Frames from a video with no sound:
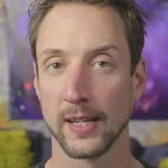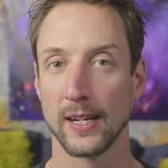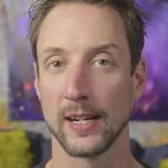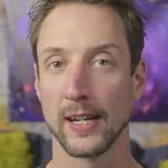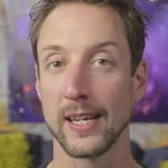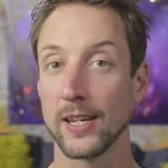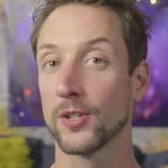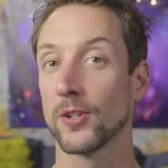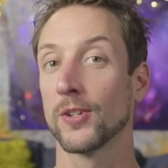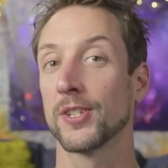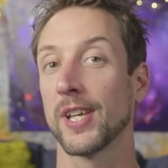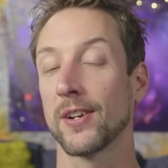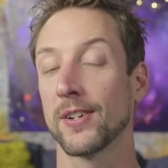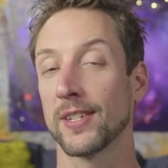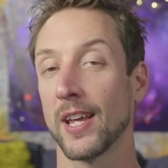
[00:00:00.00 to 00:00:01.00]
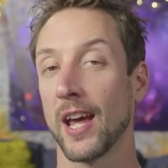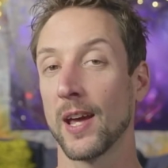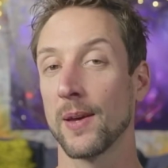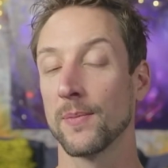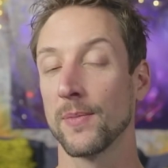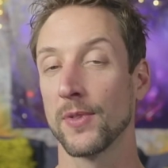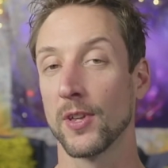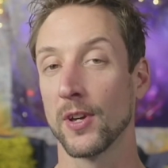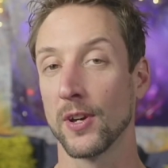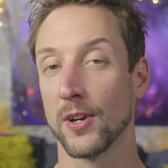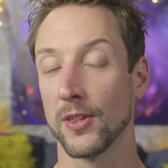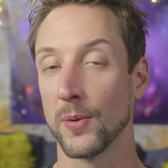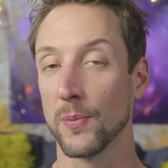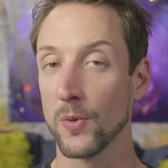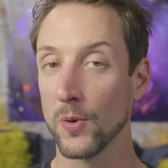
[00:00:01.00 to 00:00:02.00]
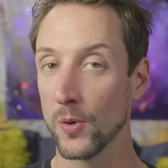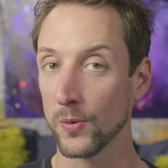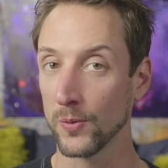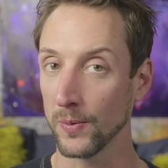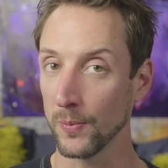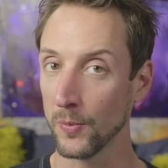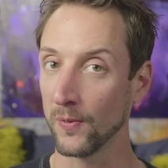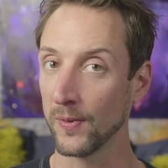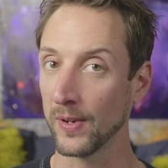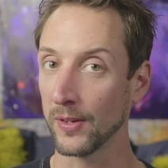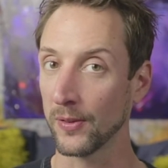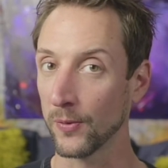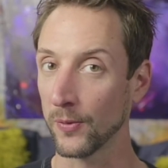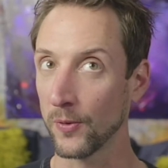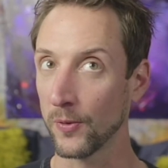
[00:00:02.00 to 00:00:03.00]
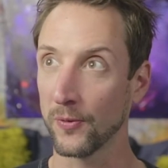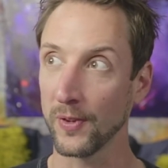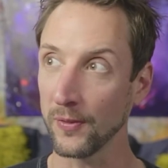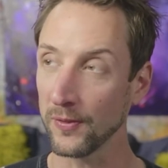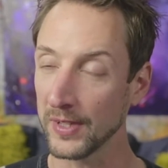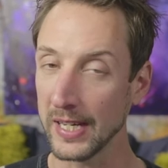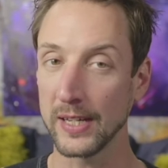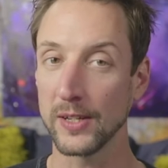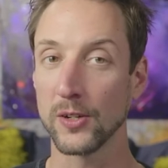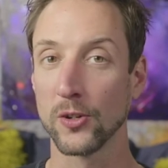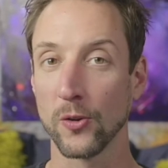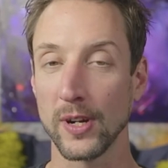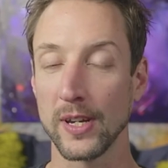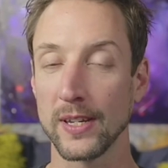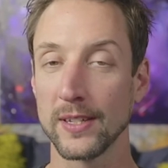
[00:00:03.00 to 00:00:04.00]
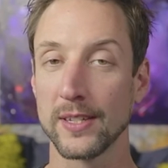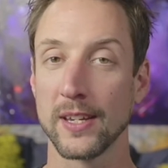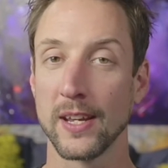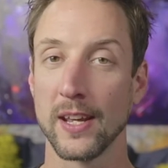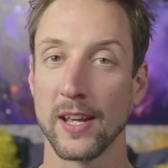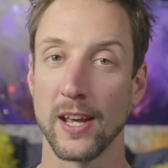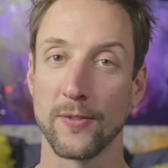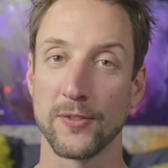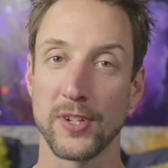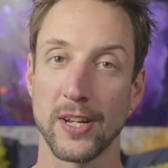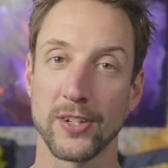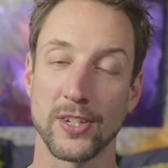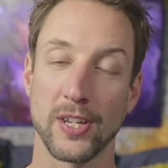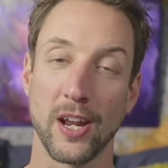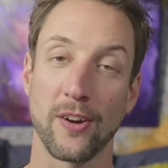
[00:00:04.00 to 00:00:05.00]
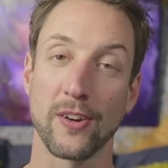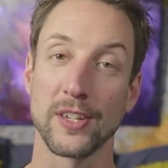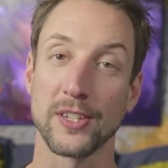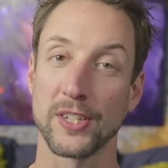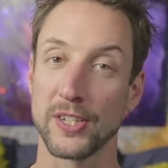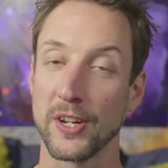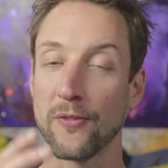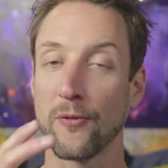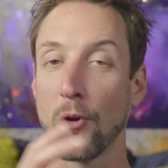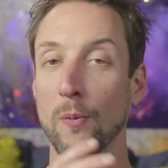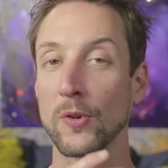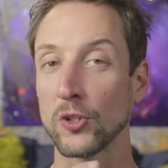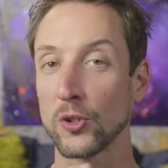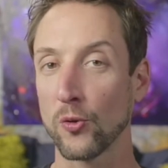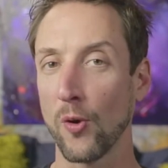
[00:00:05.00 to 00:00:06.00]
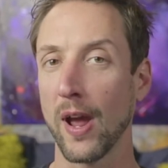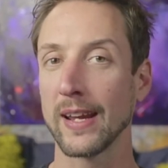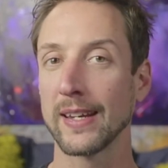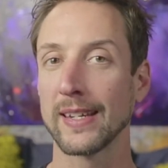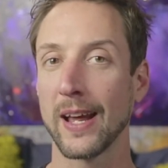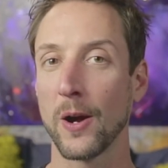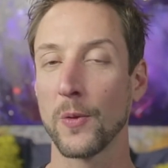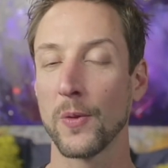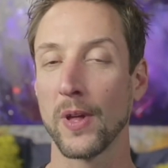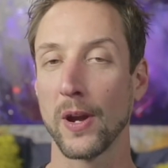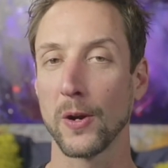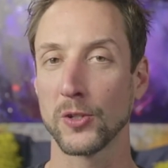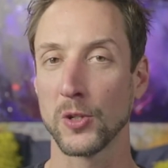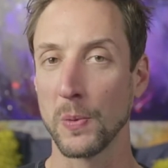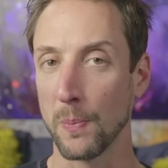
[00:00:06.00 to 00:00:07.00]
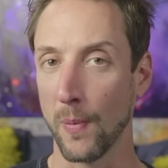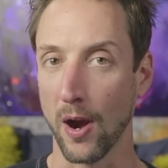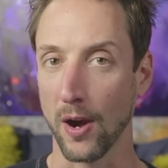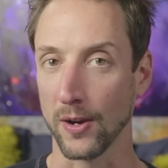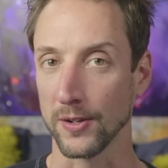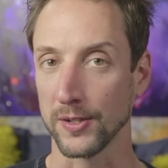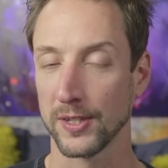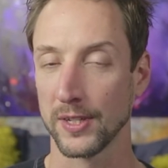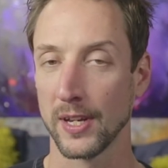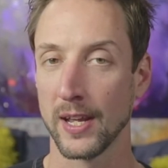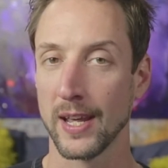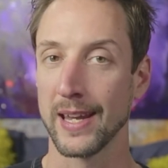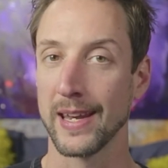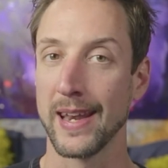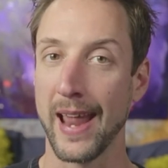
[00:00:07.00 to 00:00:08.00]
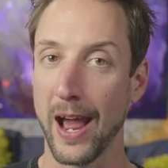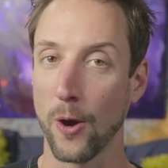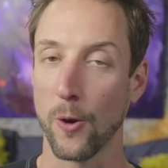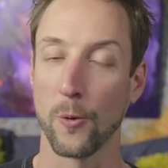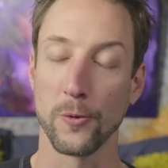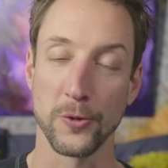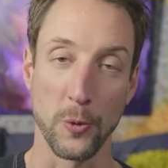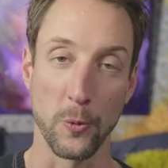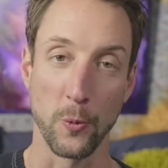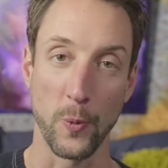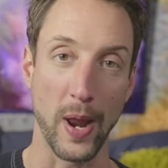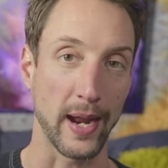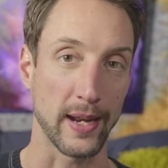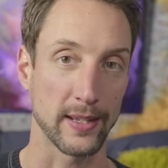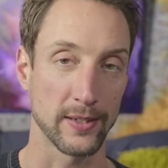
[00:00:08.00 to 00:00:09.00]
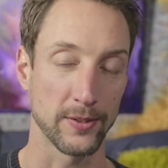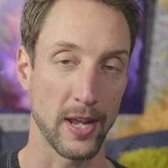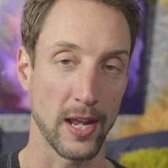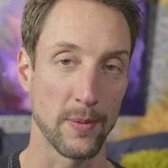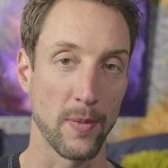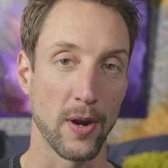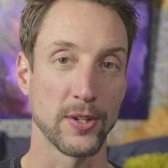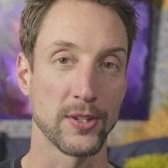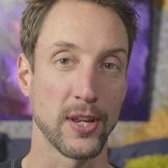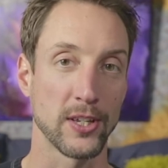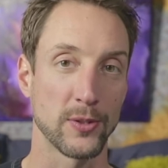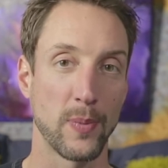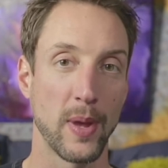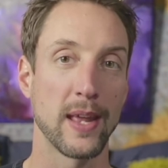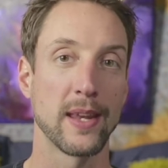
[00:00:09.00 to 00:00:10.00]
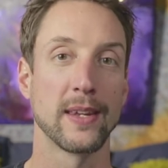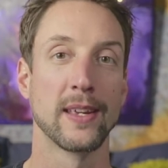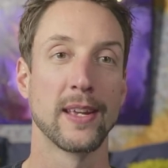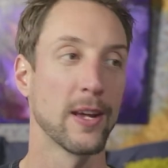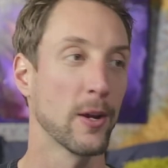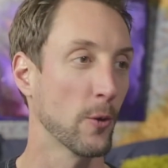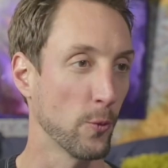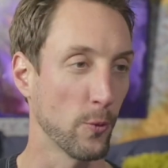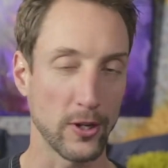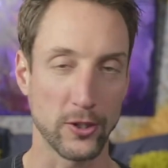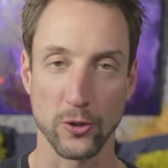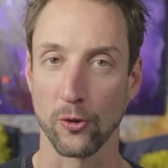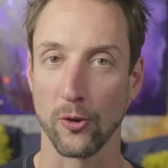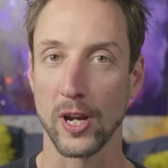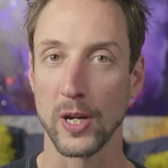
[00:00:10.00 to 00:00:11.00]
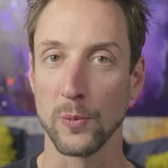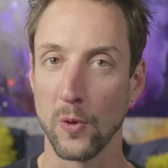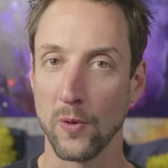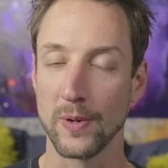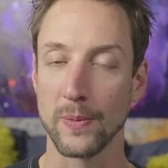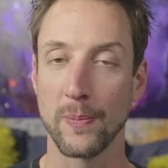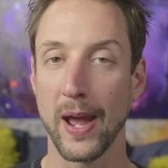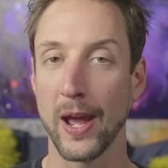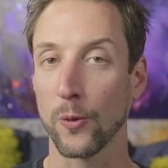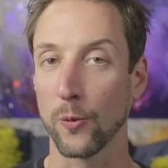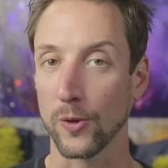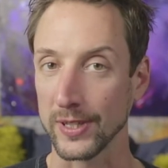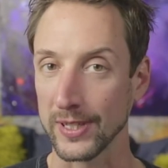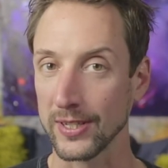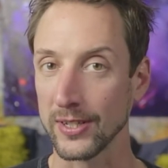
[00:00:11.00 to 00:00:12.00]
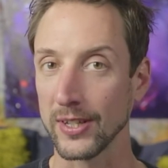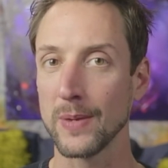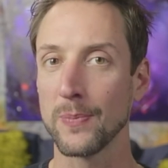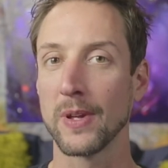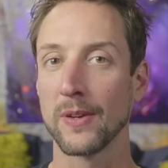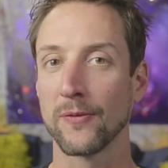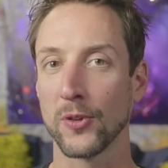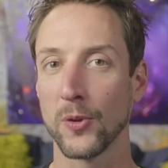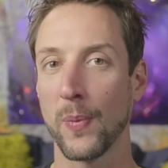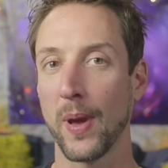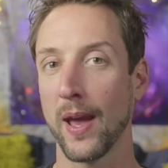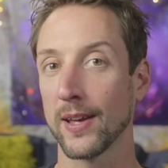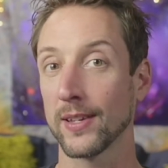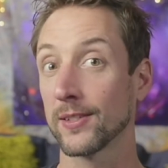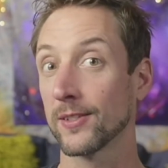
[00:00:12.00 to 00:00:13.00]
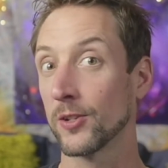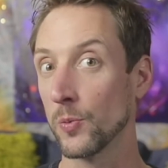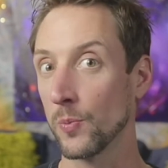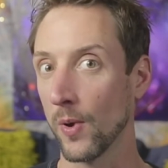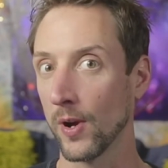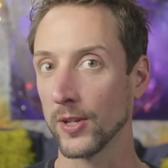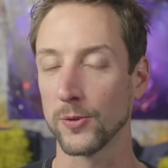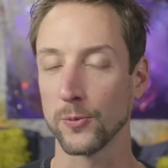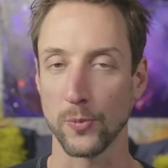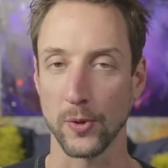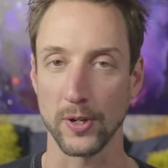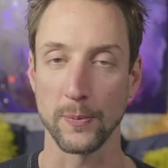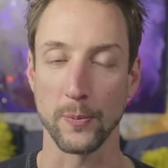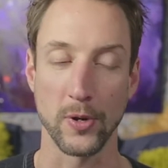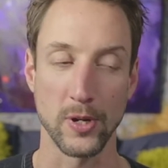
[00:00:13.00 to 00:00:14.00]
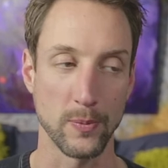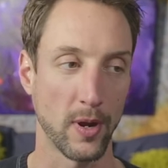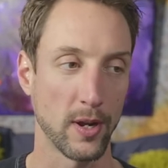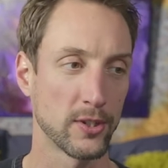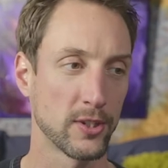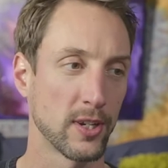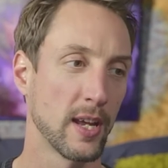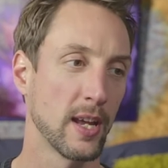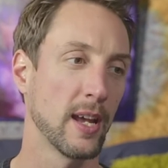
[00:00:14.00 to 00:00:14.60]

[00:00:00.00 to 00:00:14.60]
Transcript: Uh, Eastern Standard Time, the, the moon moving through 15 degrees of Sagittarius is going to form a trine down there to Mars, now direct. Okay, Mars has been retrograde, moving backwards, sleeping for the past two months pretty much.